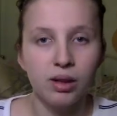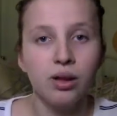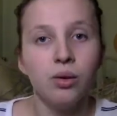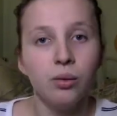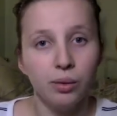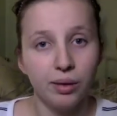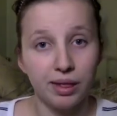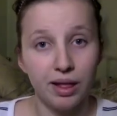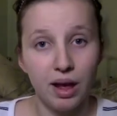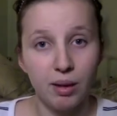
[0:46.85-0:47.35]

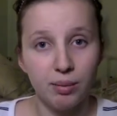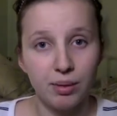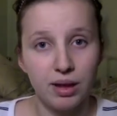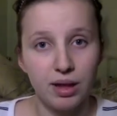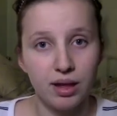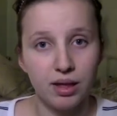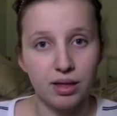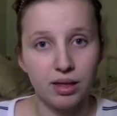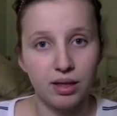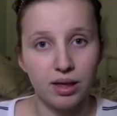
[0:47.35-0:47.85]
With that
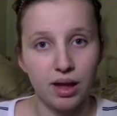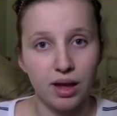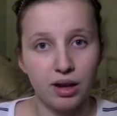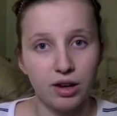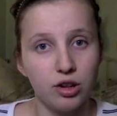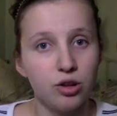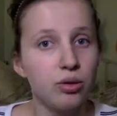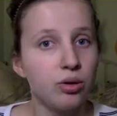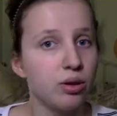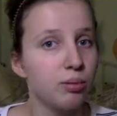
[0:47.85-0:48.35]
being said,
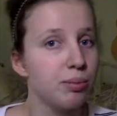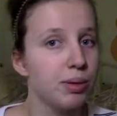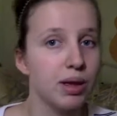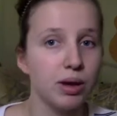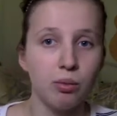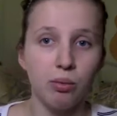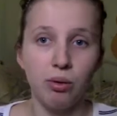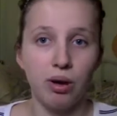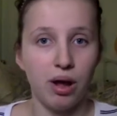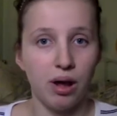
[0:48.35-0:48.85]
you can pick
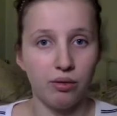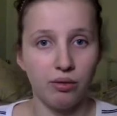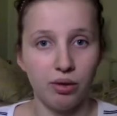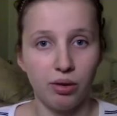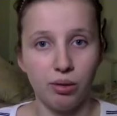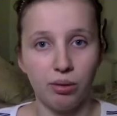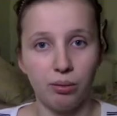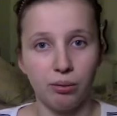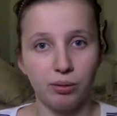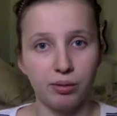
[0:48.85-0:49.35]

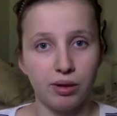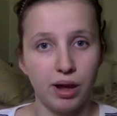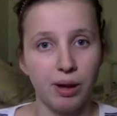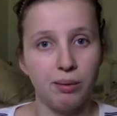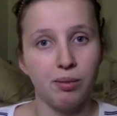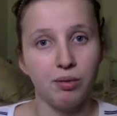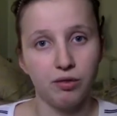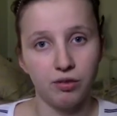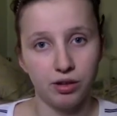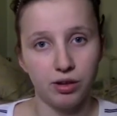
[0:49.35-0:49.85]
whatever
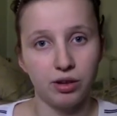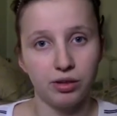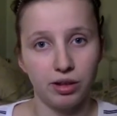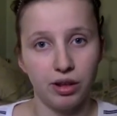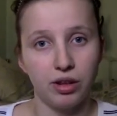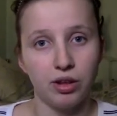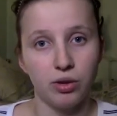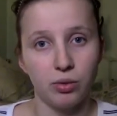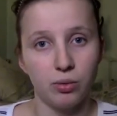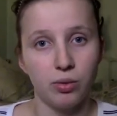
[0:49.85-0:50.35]
type of look that
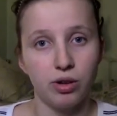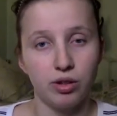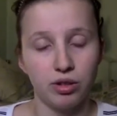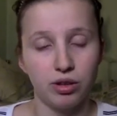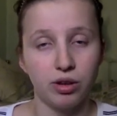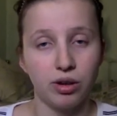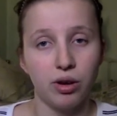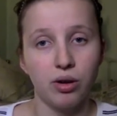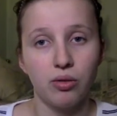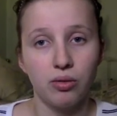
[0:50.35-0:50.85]
you want to
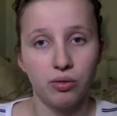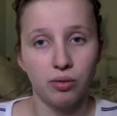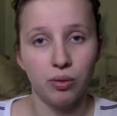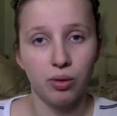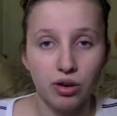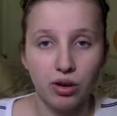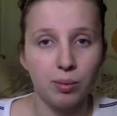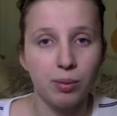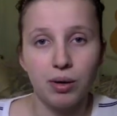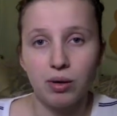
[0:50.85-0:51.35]
go for.
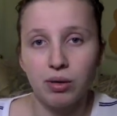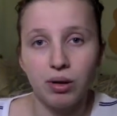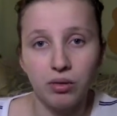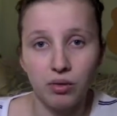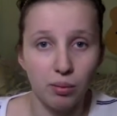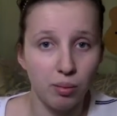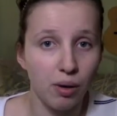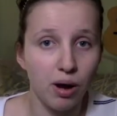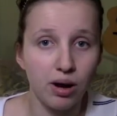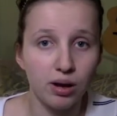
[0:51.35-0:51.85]
You can pick whatever
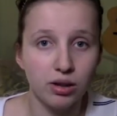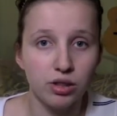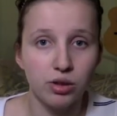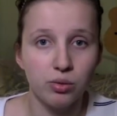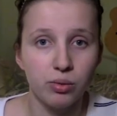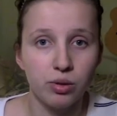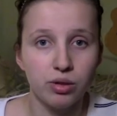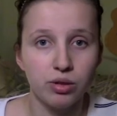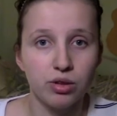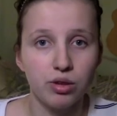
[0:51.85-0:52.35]
products you
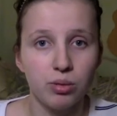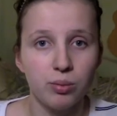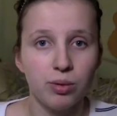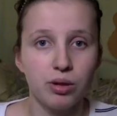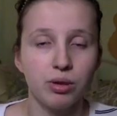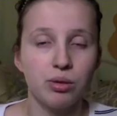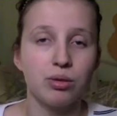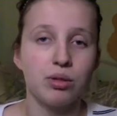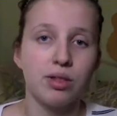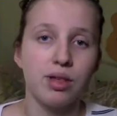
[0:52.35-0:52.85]
want to, but
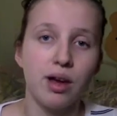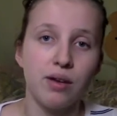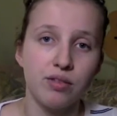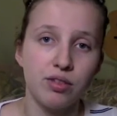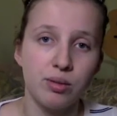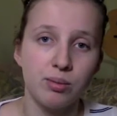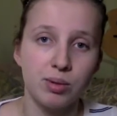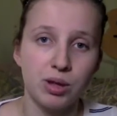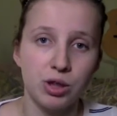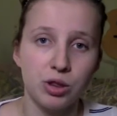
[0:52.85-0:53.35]
you just have to
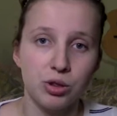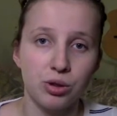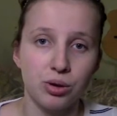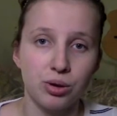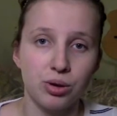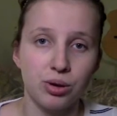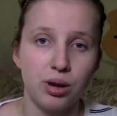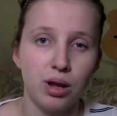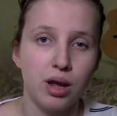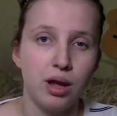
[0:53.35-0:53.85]
make
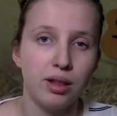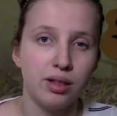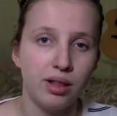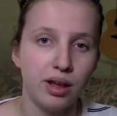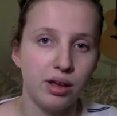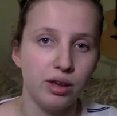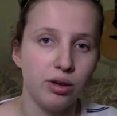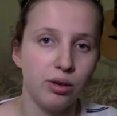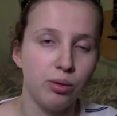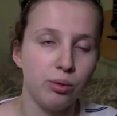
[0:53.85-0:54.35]
sure
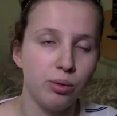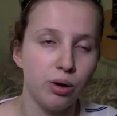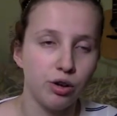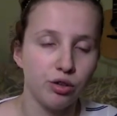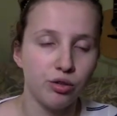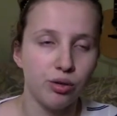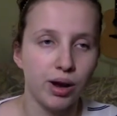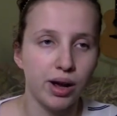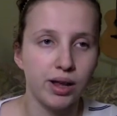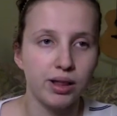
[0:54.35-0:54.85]
that you are
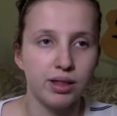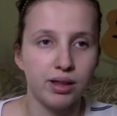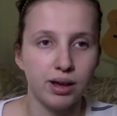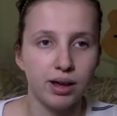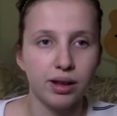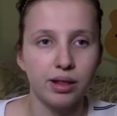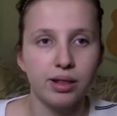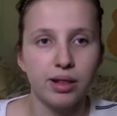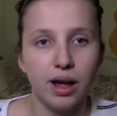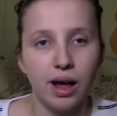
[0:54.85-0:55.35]
trying to
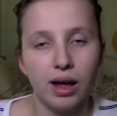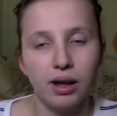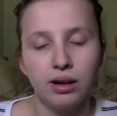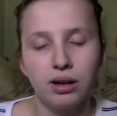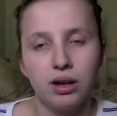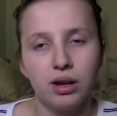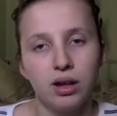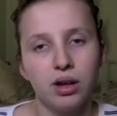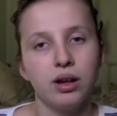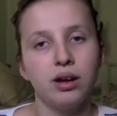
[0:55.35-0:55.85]
get that
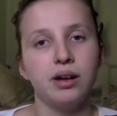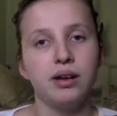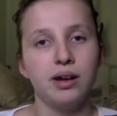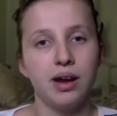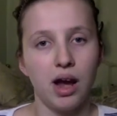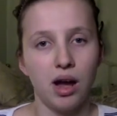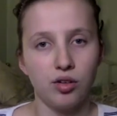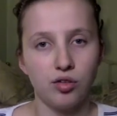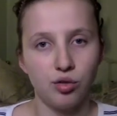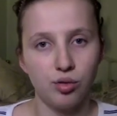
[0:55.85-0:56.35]

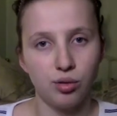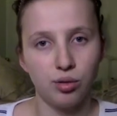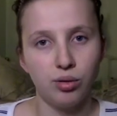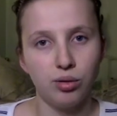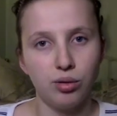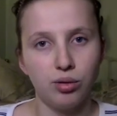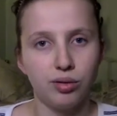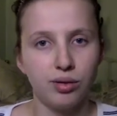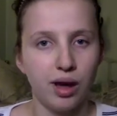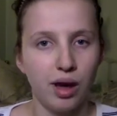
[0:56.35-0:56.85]

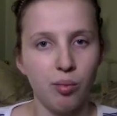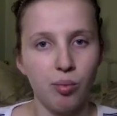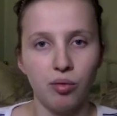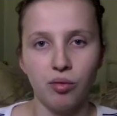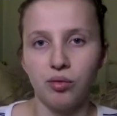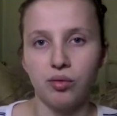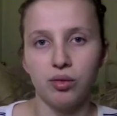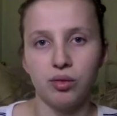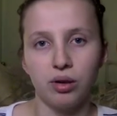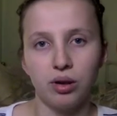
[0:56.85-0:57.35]
natural type
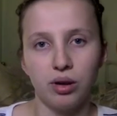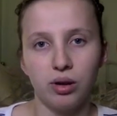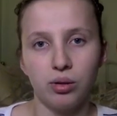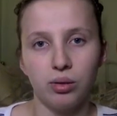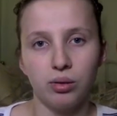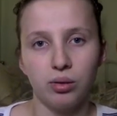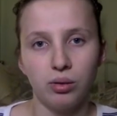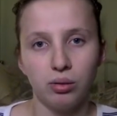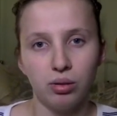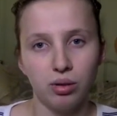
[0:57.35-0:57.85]
of
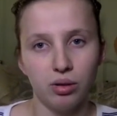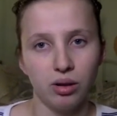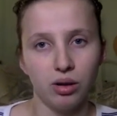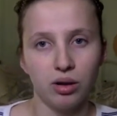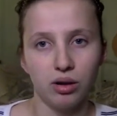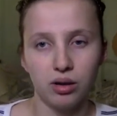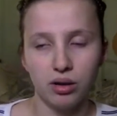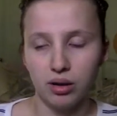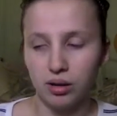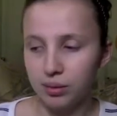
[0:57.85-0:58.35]
glow
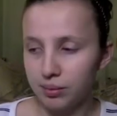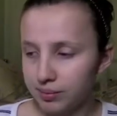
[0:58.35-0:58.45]
look.